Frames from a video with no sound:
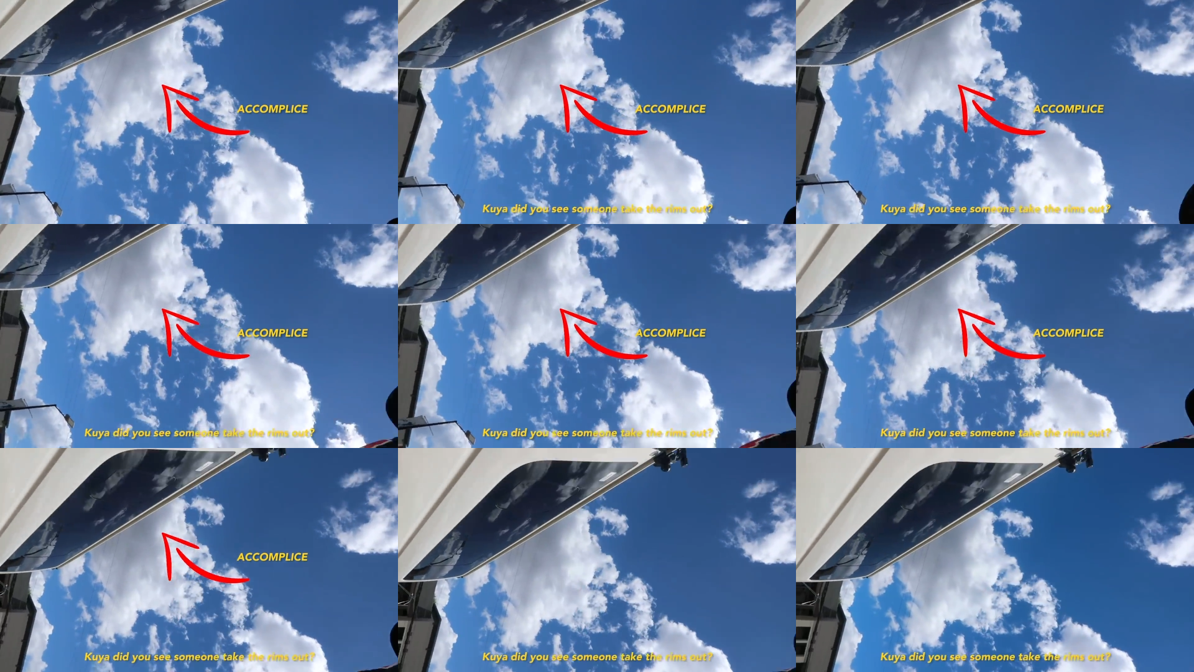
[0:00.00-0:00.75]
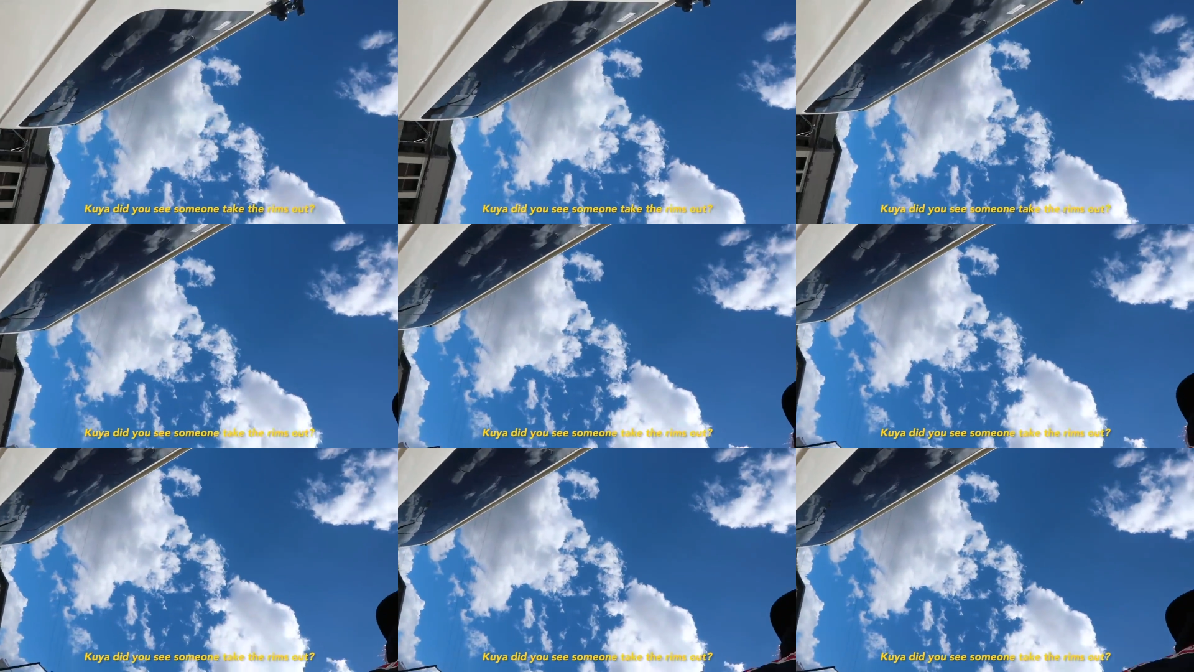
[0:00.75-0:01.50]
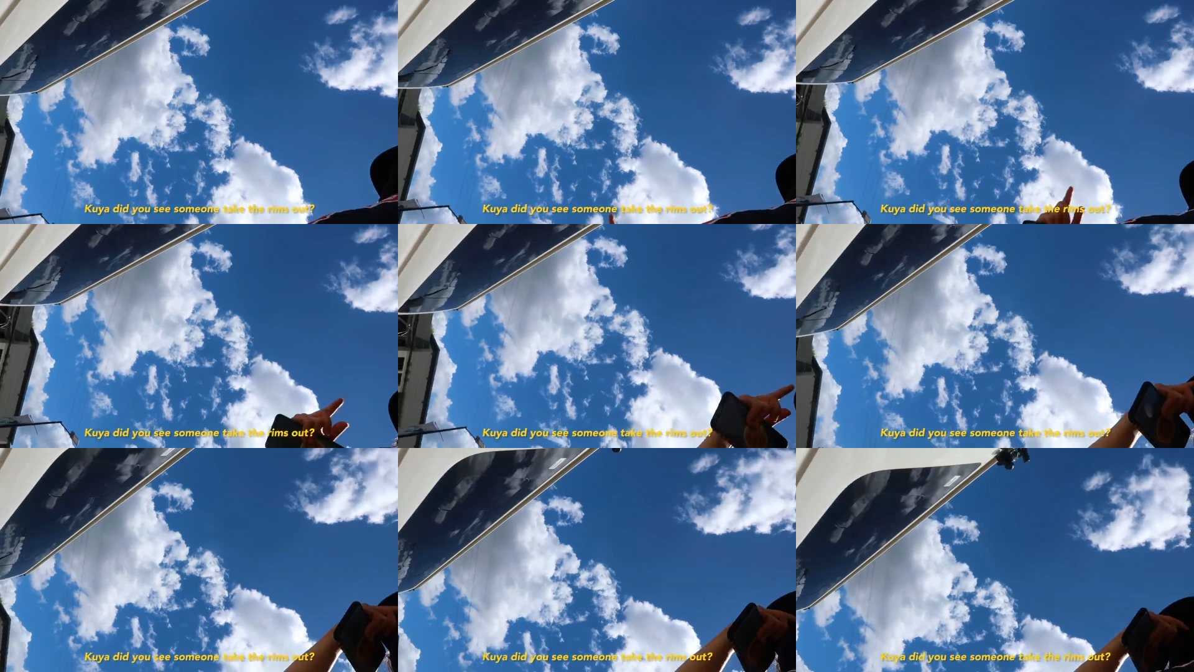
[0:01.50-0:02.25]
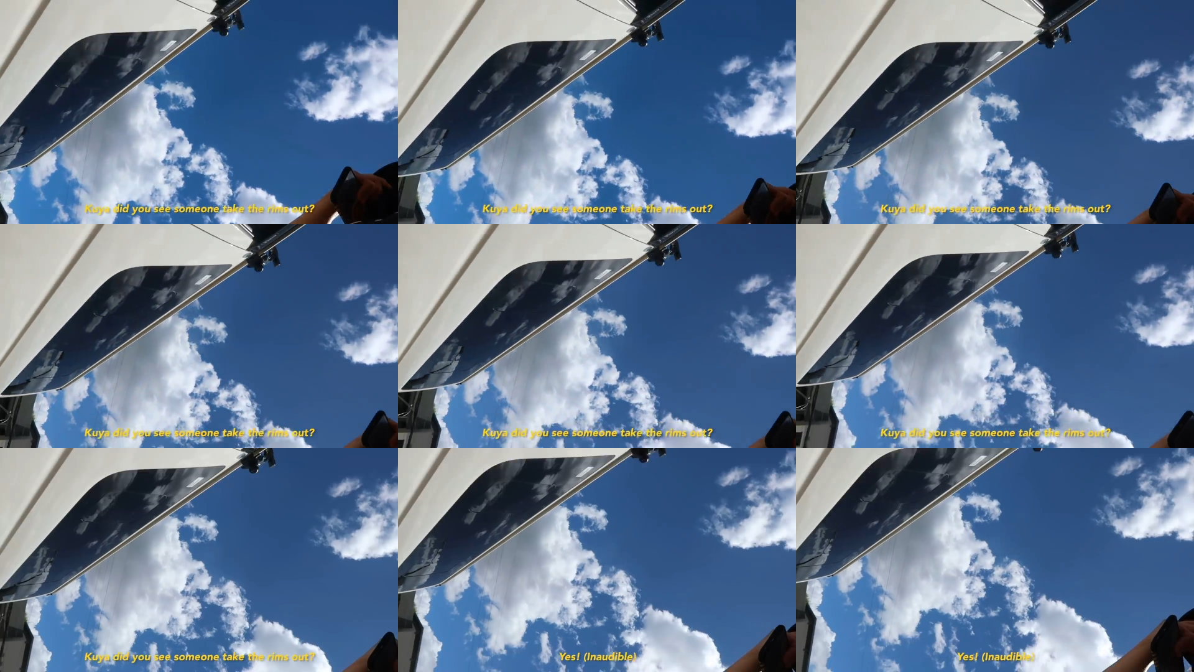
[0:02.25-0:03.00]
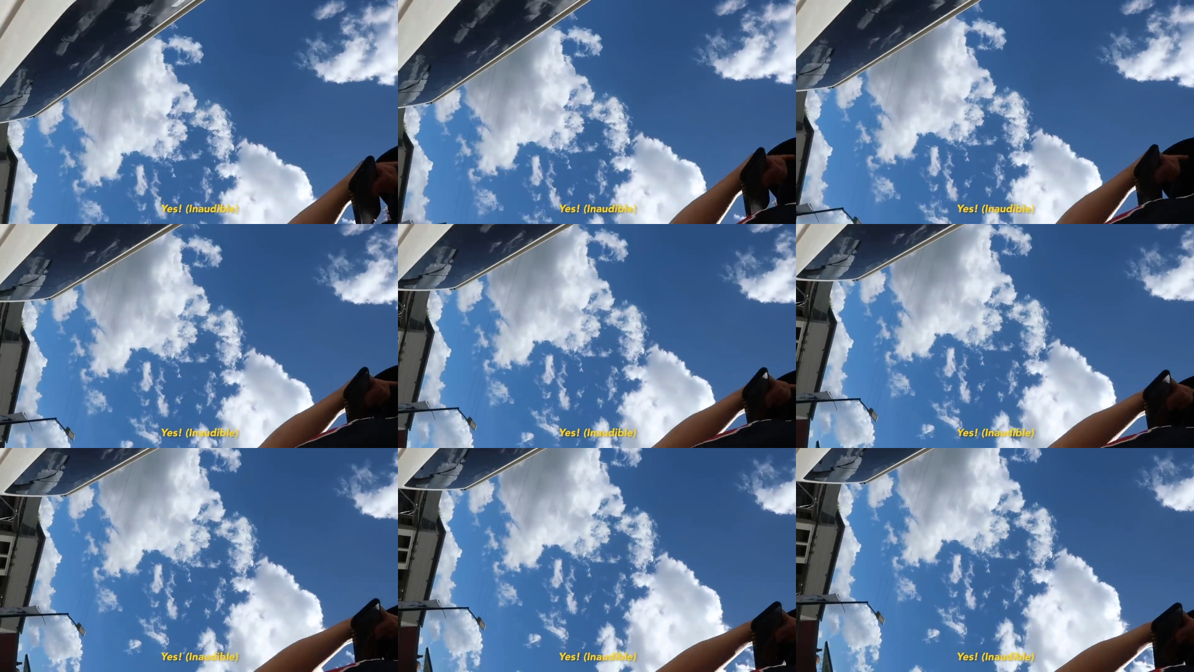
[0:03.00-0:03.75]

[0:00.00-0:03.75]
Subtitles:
Nobody's mouth can be seen.